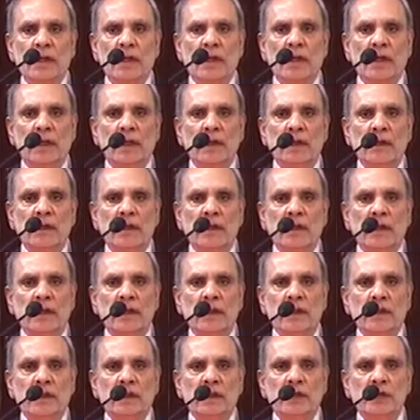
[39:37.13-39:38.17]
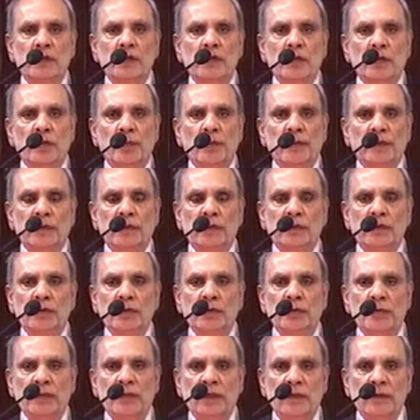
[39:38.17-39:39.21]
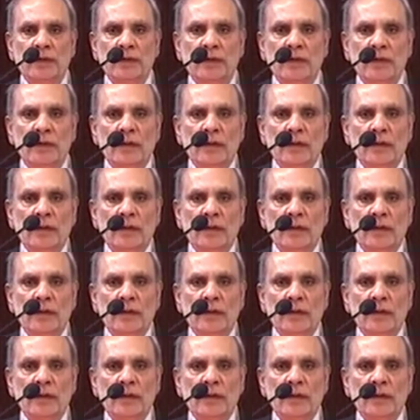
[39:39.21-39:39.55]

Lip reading: and the European Union,